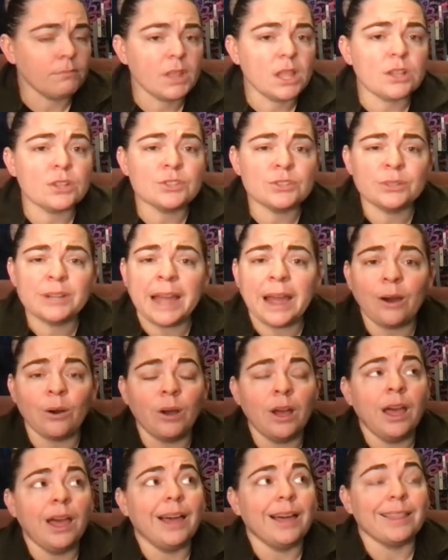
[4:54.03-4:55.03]
So now
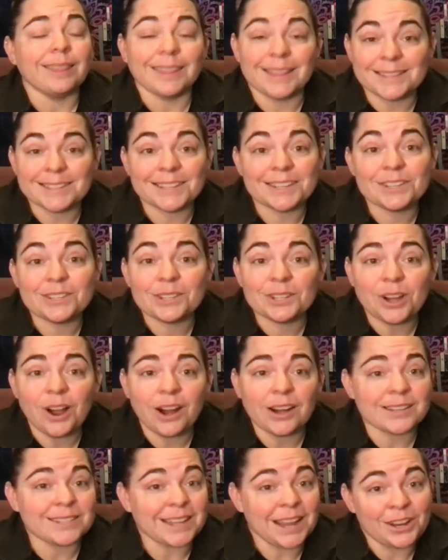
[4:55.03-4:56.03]
let's get to the
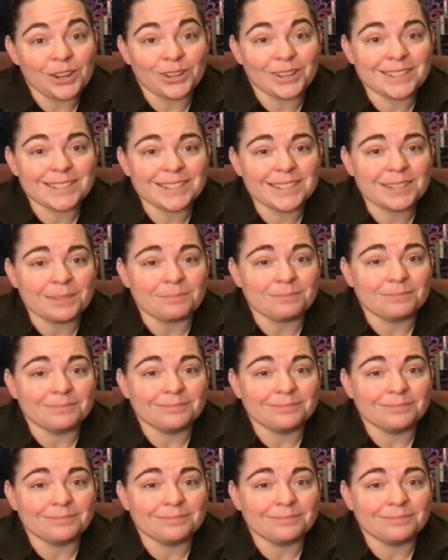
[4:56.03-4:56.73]
cards and you can see them.